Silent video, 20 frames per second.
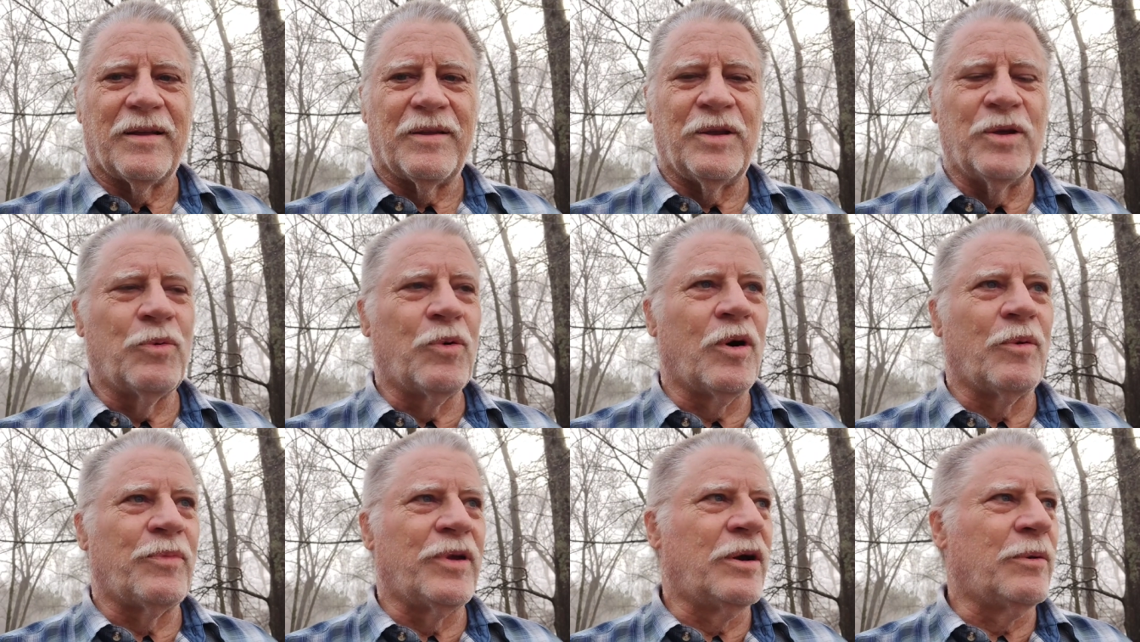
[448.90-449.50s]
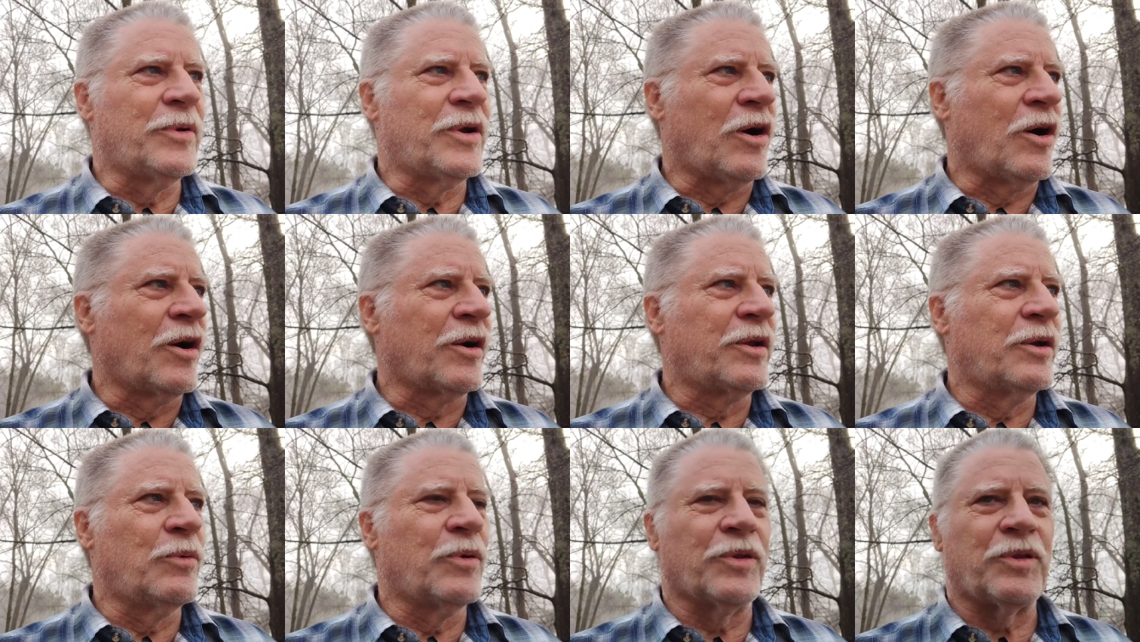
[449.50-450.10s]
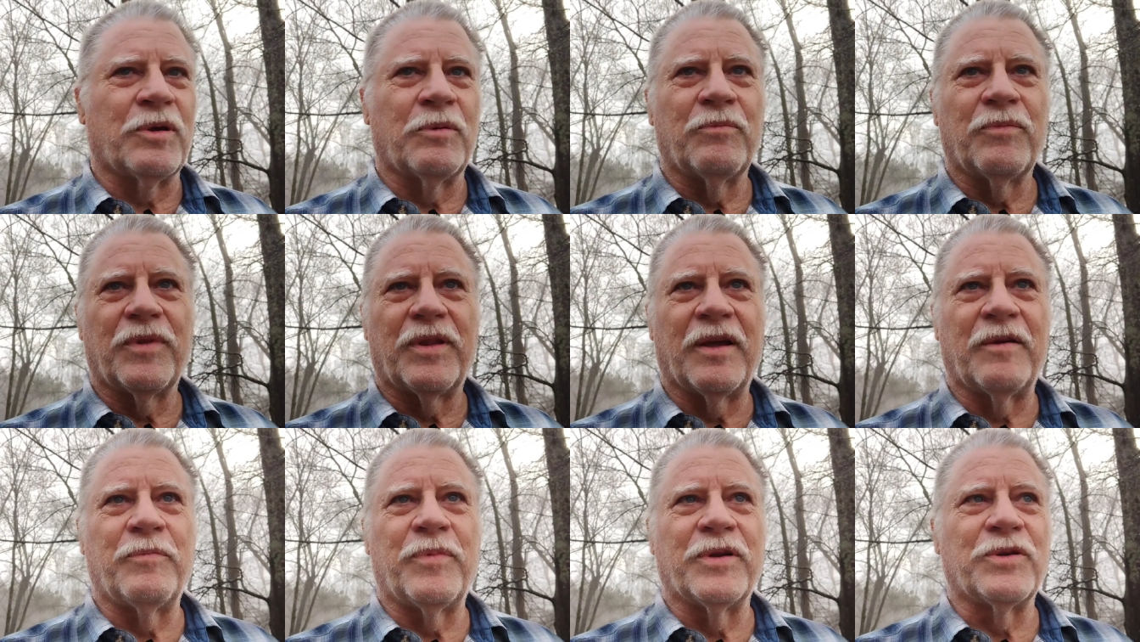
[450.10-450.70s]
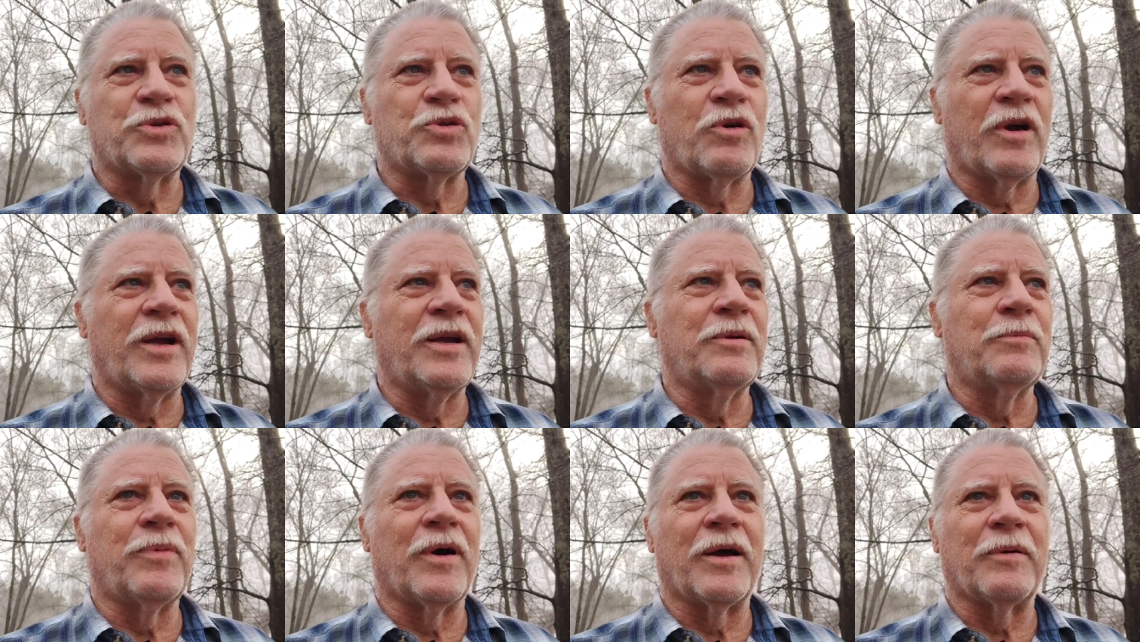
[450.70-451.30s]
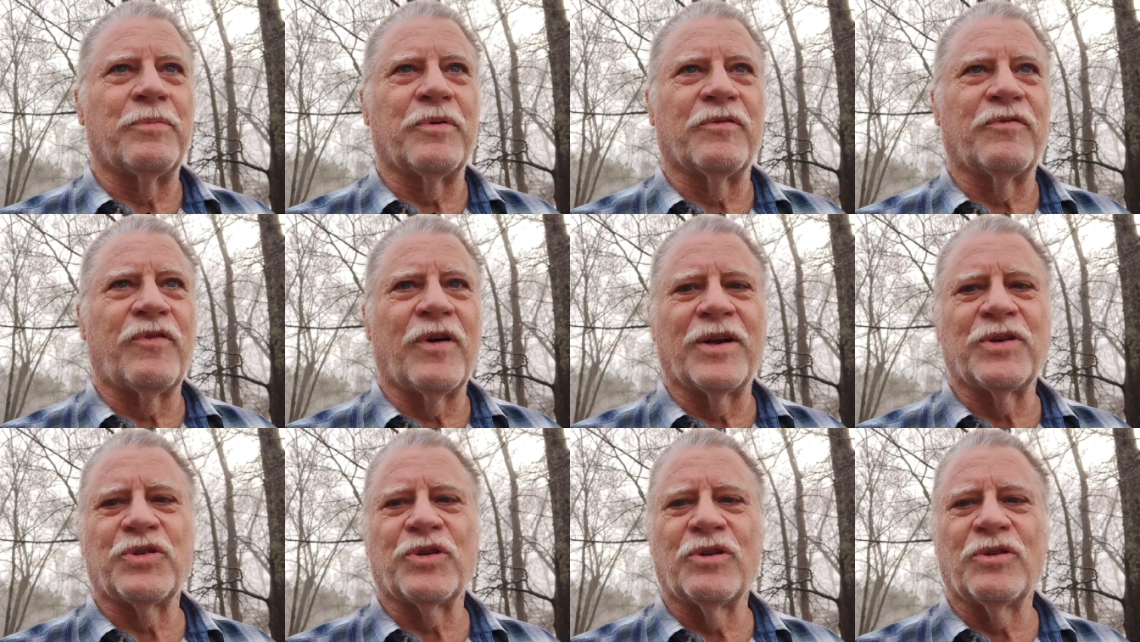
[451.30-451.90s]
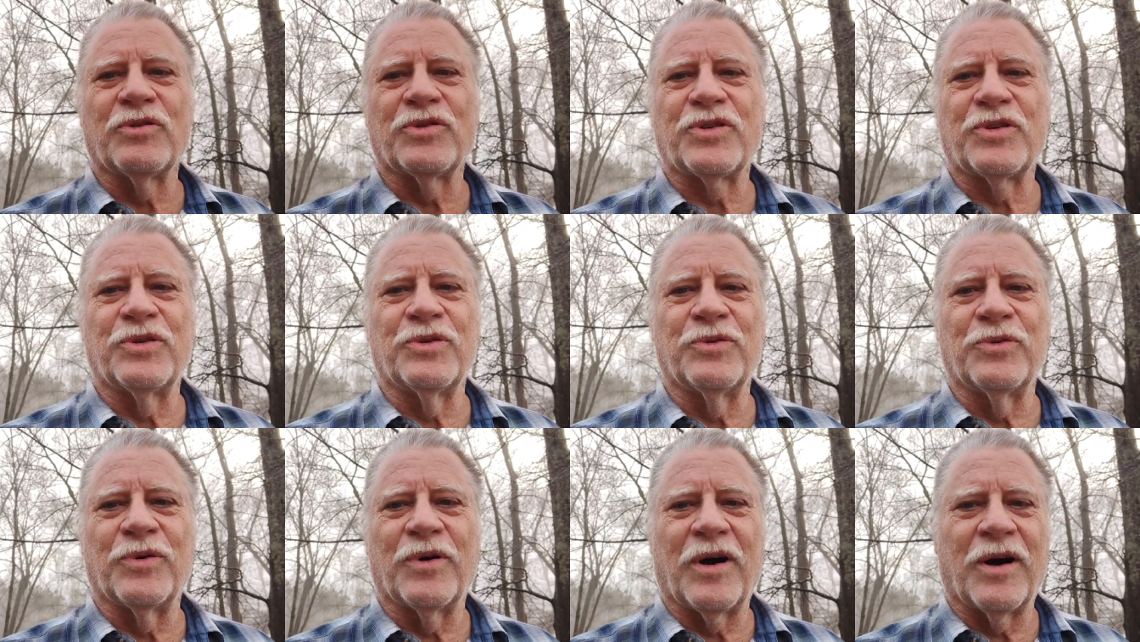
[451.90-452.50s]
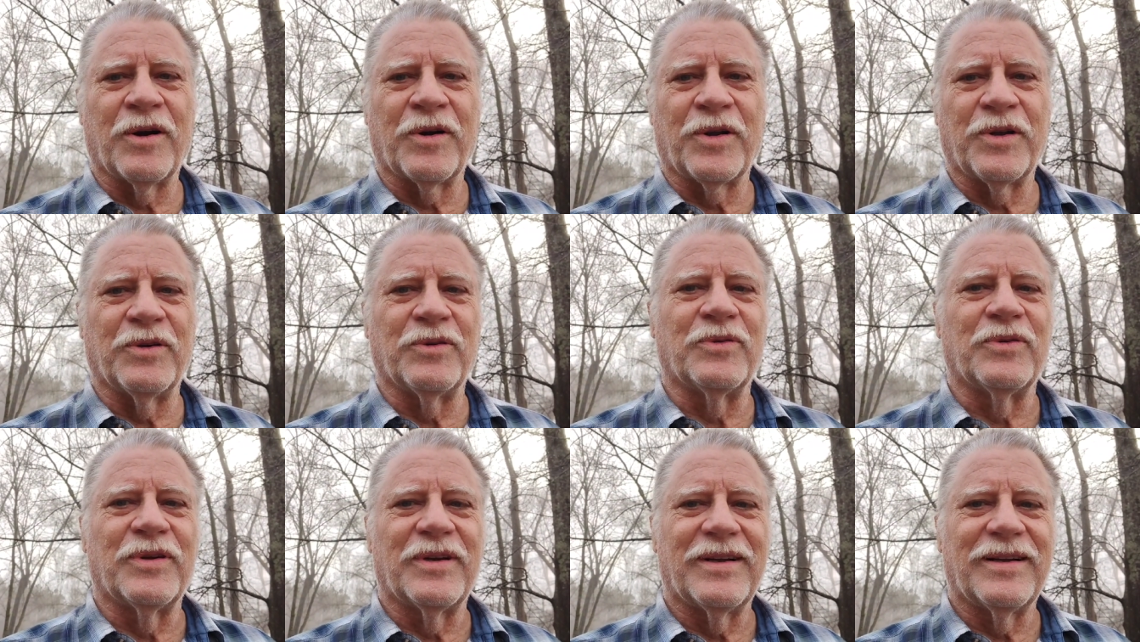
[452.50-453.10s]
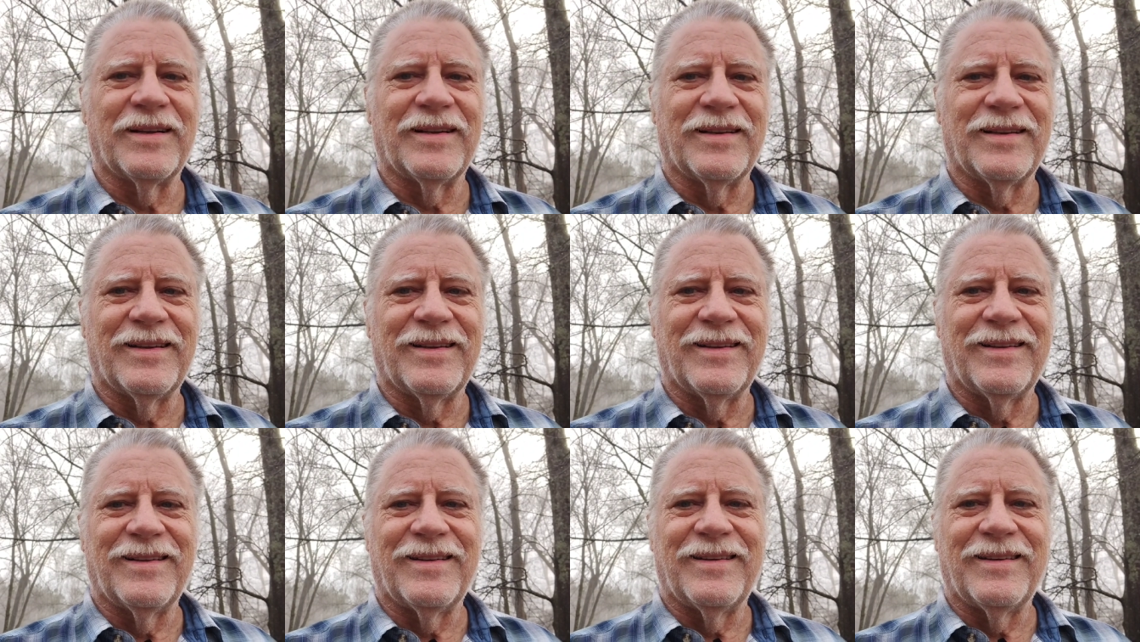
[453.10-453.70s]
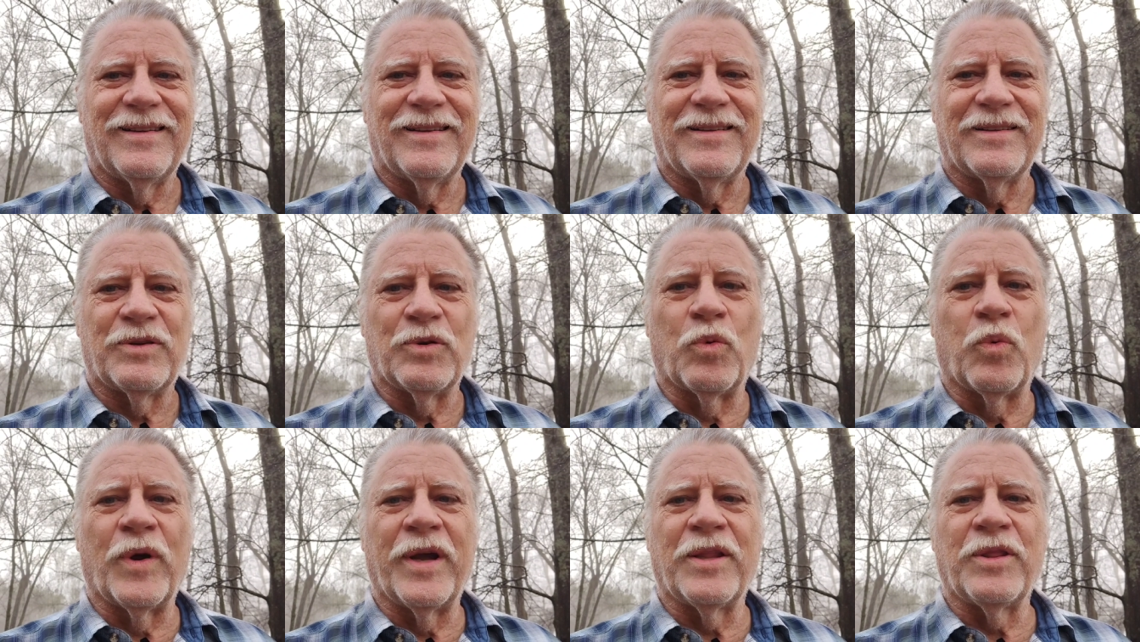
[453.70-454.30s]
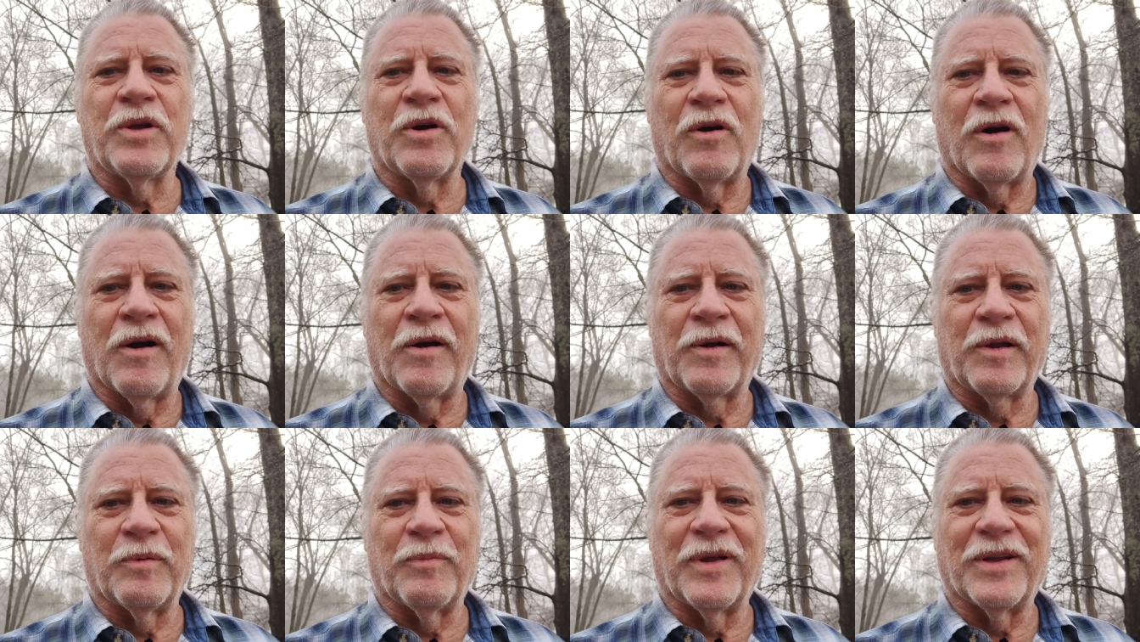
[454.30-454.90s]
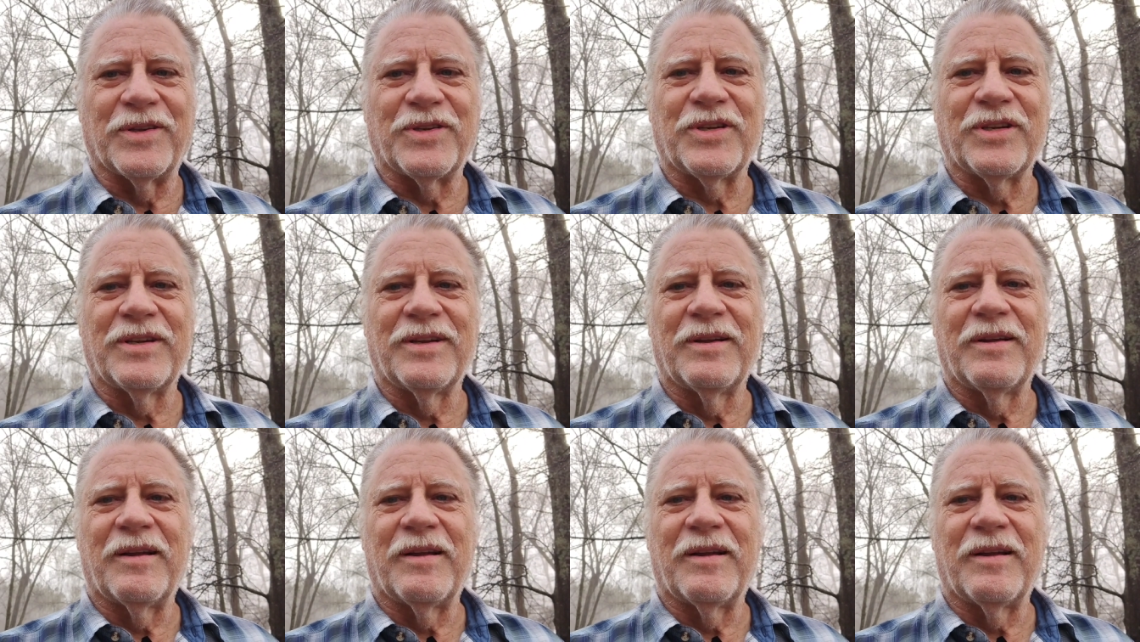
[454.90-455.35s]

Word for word: you won't be able to argue with them. They've been trained by professionals to argue, to win their arguments.